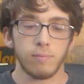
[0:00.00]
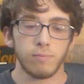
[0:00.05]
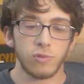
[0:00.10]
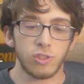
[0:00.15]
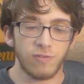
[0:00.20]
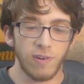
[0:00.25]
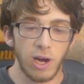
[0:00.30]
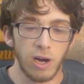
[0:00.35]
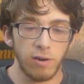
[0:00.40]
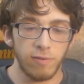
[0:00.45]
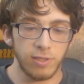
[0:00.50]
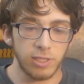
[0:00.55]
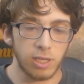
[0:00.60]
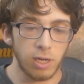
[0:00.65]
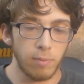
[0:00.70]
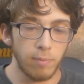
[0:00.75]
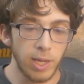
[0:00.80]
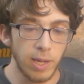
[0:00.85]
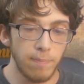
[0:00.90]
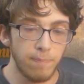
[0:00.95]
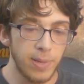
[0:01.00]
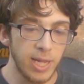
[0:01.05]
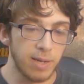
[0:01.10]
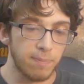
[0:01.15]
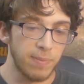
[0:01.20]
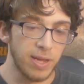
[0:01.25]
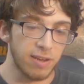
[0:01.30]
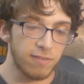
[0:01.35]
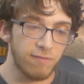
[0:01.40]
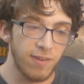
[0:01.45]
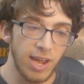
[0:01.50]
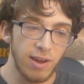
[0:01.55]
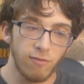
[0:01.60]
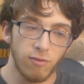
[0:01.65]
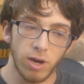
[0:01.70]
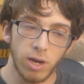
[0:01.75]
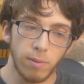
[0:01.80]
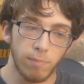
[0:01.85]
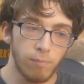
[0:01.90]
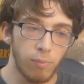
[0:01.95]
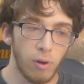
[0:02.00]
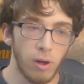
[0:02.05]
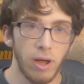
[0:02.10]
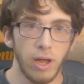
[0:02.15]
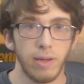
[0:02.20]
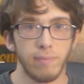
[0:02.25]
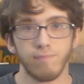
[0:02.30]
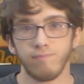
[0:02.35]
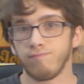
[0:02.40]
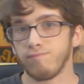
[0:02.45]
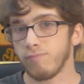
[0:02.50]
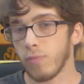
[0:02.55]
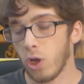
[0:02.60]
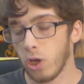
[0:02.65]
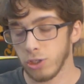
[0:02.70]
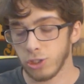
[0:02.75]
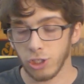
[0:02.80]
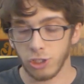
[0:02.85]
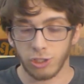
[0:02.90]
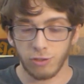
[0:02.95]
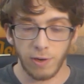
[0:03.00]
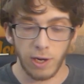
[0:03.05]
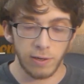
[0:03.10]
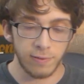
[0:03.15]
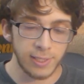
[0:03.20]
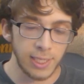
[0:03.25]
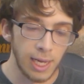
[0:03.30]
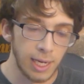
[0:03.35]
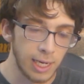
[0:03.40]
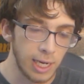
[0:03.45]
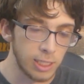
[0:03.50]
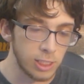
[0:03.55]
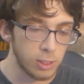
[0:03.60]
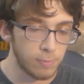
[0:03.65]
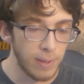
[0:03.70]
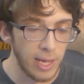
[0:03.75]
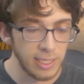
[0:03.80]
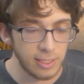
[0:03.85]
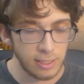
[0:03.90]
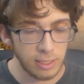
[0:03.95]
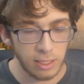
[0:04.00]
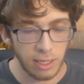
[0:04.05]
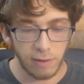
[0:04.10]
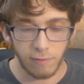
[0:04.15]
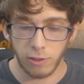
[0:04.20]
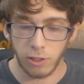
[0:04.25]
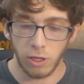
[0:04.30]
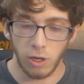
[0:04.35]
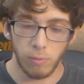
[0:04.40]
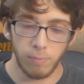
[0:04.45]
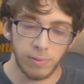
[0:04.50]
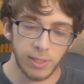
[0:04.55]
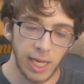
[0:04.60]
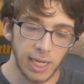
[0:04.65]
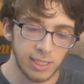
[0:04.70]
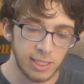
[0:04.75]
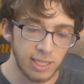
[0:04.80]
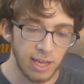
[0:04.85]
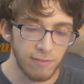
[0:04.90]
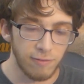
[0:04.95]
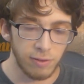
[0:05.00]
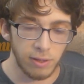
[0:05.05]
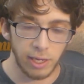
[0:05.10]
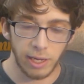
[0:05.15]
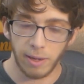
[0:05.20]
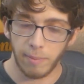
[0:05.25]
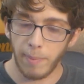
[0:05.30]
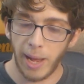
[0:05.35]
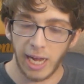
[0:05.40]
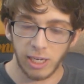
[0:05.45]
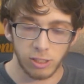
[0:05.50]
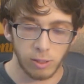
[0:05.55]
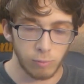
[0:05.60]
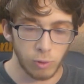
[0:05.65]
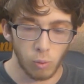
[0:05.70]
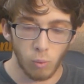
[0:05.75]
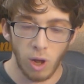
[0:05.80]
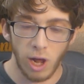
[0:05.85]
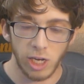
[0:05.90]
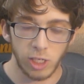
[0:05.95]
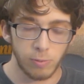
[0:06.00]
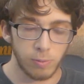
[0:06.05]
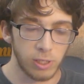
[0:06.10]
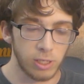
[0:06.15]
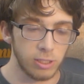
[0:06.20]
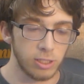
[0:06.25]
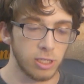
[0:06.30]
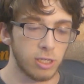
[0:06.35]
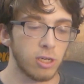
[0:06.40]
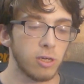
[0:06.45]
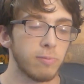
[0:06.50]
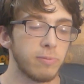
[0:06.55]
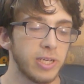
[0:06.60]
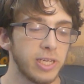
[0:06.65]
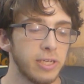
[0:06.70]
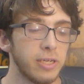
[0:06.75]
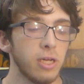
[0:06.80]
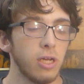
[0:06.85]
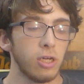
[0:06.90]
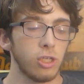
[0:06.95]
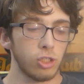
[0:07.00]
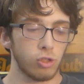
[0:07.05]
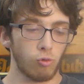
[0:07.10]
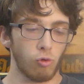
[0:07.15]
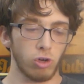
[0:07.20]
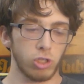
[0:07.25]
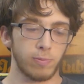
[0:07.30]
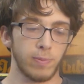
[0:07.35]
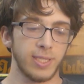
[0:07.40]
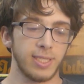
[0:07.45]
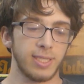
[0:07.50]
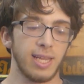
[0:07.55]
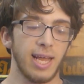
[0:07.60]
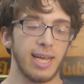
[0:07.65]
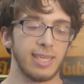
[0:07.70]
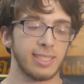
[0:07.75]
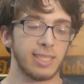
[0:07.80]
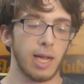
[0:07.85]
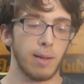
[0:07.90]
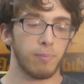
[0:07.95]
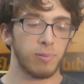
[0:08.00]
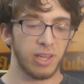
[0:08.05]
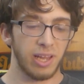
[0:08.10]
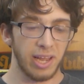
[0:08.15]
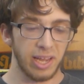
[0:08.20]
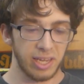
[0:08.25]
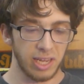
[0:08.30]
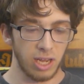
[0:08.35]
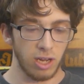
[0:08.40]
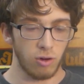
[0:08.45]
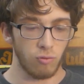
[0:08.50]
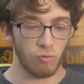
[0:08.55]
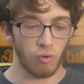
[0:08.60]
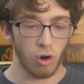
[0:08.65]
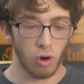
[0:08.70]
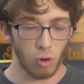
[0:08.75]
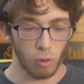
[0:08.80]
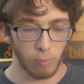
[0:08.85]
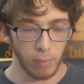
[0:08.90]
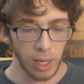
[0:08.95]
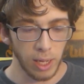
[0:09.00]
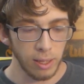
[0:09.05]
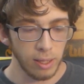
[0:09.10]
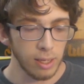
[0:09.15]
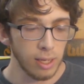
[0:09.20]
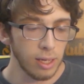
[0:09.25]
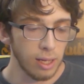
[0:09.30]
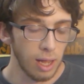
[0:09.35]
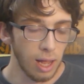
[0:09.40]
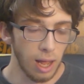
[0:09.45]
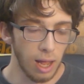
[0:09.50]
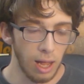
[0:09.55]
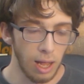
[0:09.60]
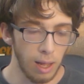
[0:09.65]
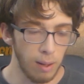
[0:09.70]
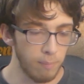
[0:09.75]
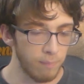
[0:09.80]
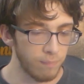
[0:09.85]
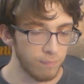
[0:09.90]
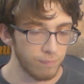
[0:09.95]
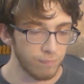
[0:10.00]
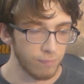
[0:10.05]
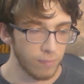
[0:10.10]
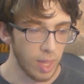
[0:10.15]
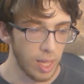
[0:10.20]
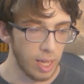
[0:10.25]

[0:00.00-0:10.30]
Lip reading: Zverev is going to be a big favorite, but also Zverev's not at his best. You never know. But that's definitely a matchup to watch because it could be Schwartzman's last time playing in Rome. And,